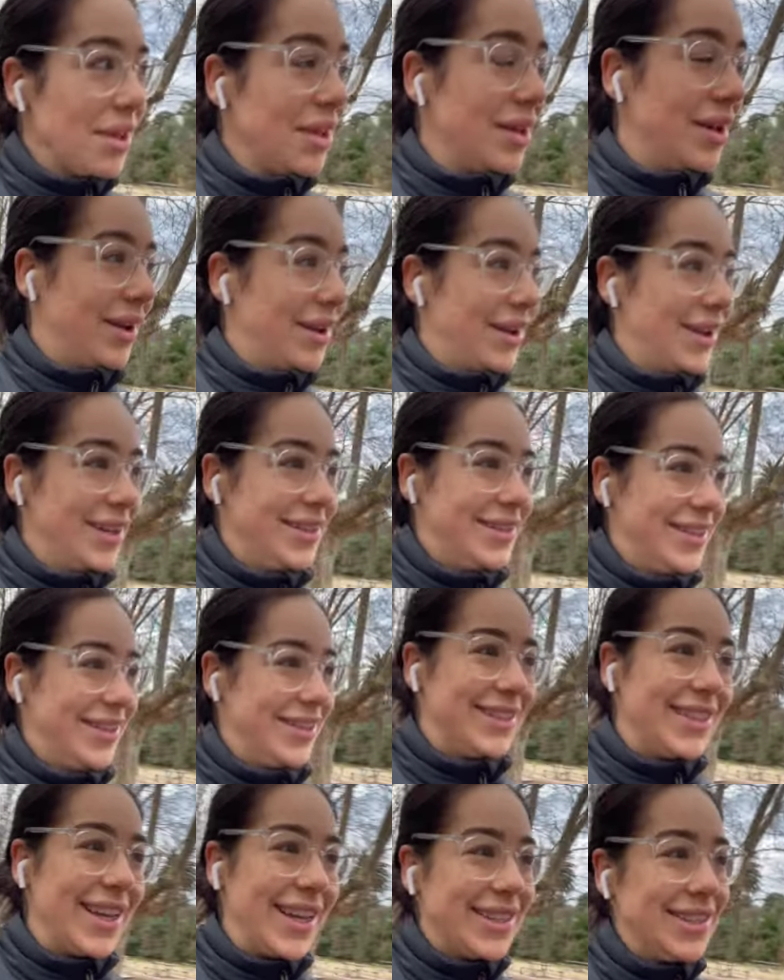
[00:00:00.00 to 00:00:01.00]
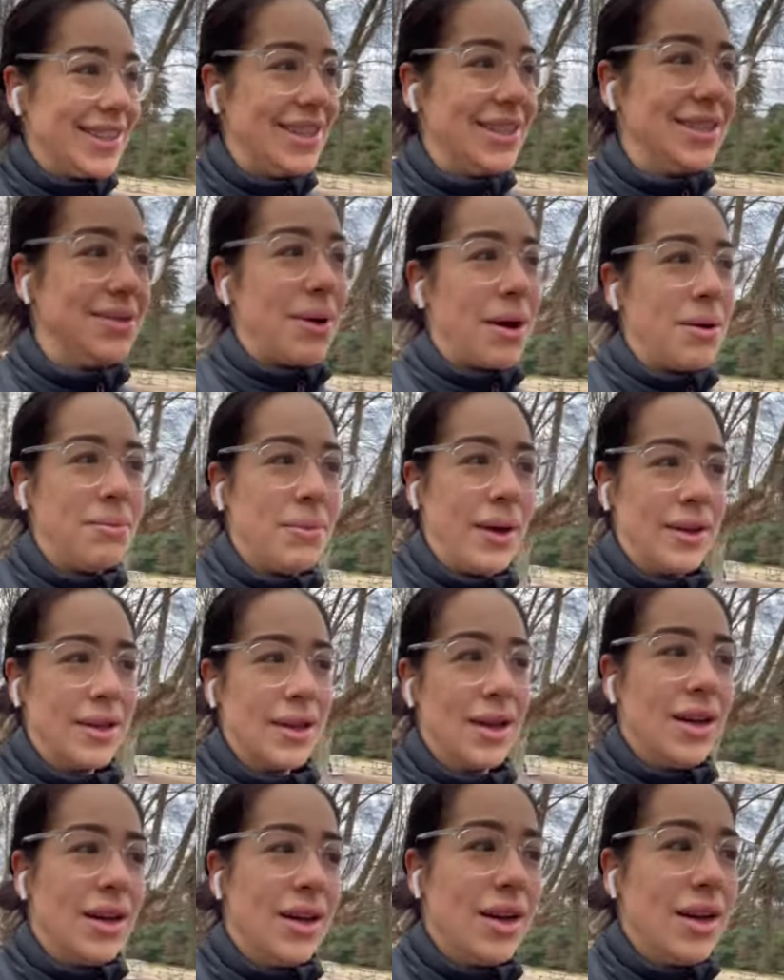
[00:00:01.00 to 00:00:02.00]
Oh, I just texted Isabel. I'm like,
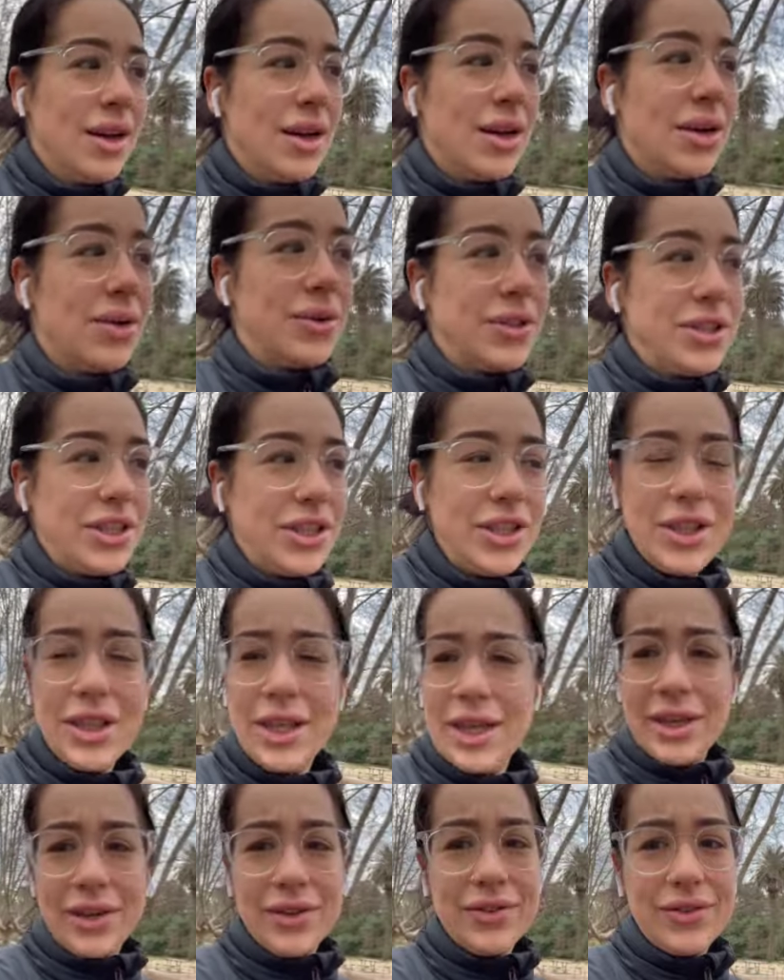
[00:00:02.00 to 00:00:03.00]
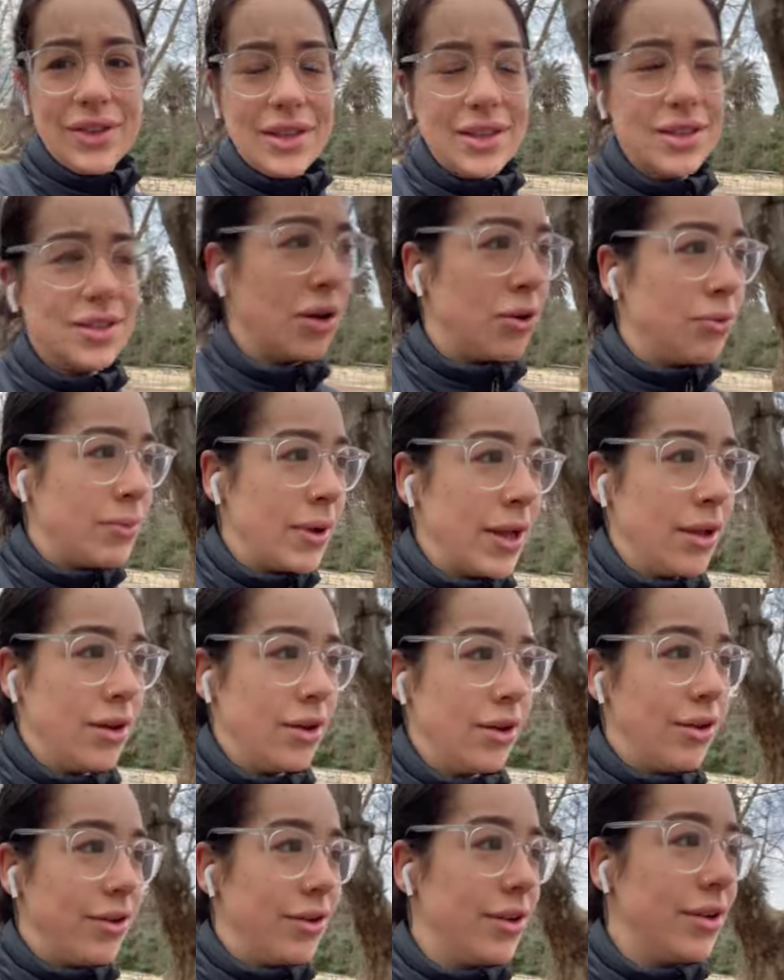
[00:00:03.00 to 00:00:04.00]
what do you think of this? Oh my
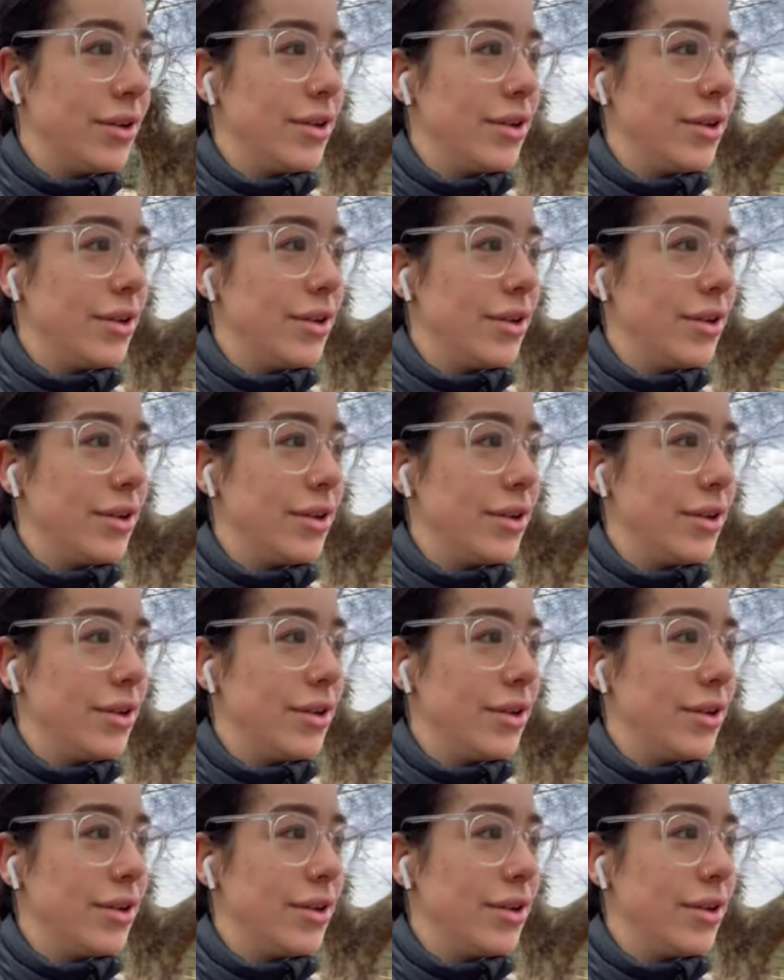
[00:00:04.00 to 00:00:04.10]
God.